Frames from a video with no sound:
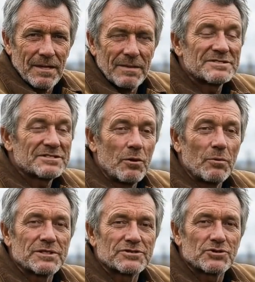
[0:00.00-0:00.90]
Let me start
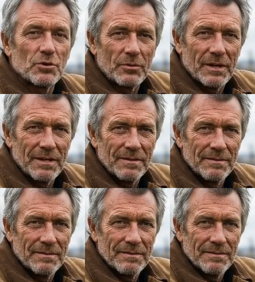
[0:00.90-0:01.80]
with a story.
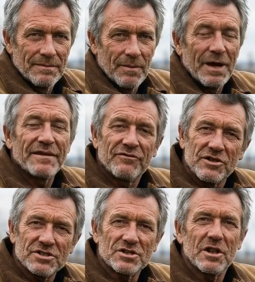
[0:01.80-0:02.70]
When I
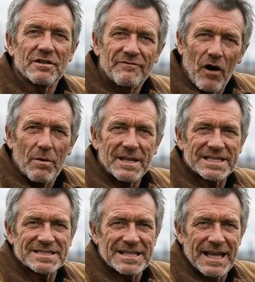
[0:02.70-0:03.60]
first started farming
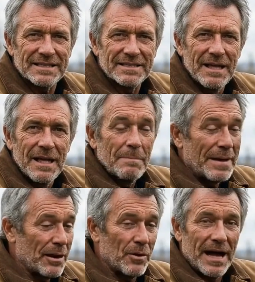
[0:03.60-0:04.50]
this land,
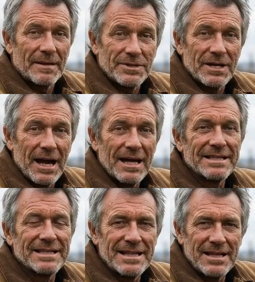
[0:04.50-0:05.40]
back when I was young
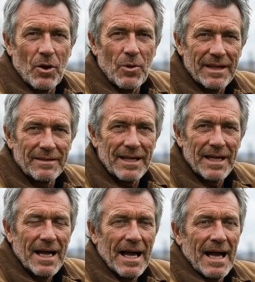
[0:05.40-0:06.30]
and didn't know anything,
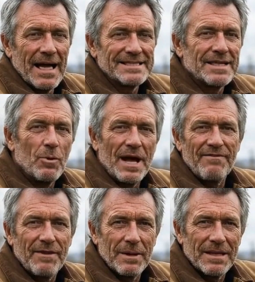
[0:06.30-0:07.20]
I did what
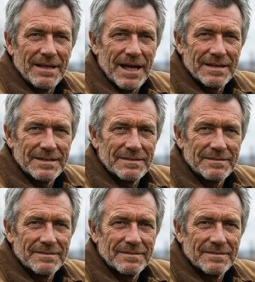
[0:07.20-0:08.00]
everybody does.